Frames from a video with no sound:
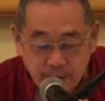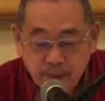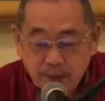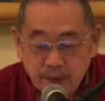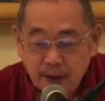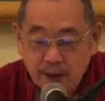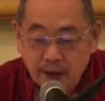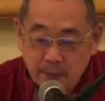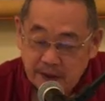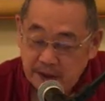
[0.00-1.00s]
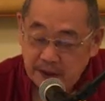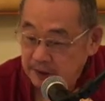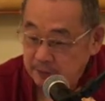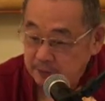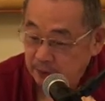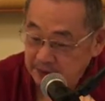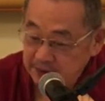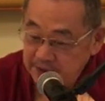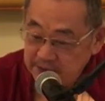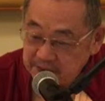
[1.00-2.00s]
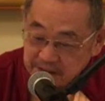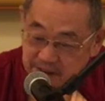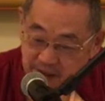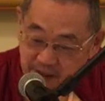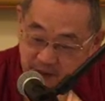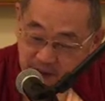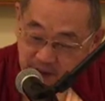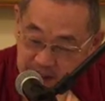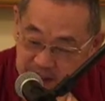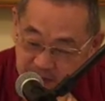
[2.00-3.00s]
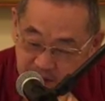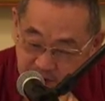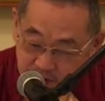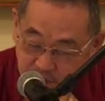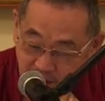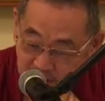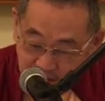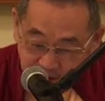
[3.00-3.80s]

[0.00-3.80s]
by employing your senses and serving Krishna with bhakti,